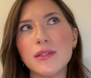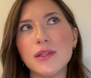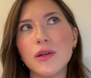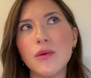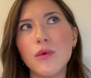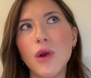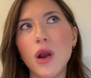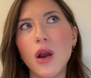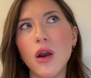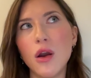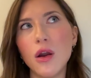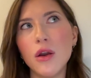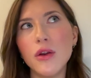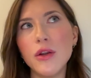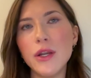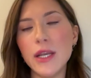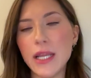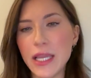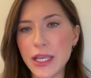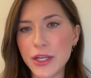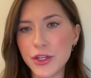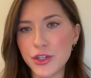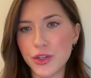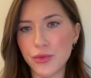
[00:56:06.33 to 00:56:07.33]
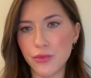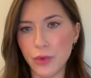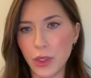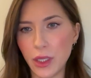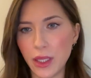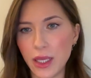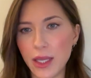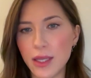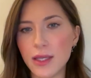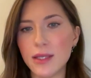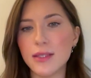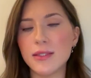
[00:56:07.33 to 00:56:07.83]
So our niche
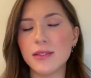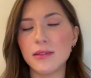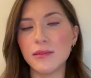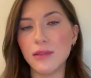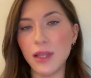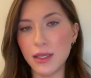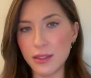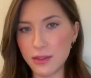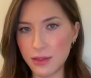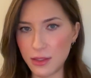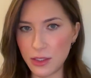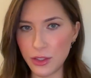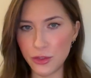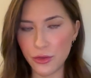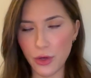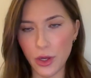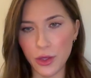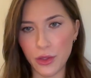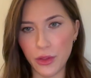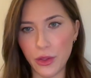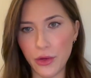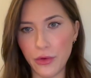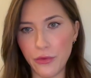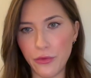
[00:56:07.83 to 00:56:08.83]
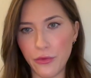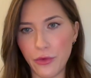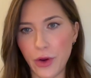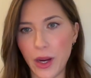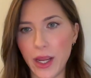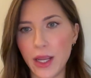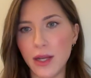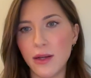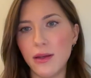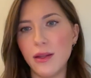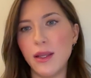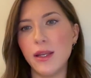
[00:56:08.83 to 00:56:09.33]
really is less than truckload
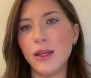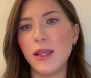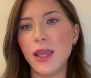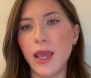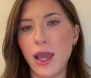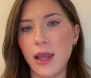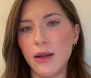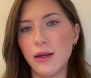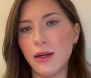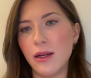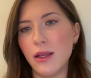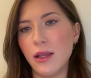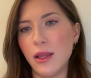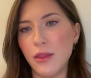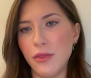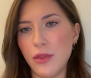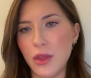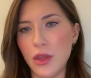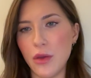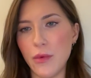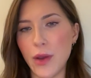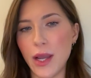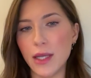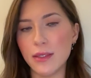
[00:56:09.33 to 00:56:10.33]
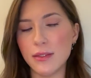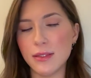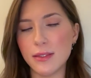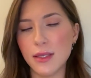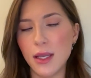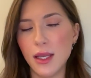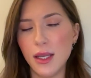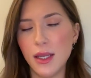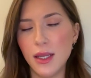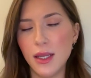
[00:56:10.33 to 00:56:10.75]
freight in Canada and the US.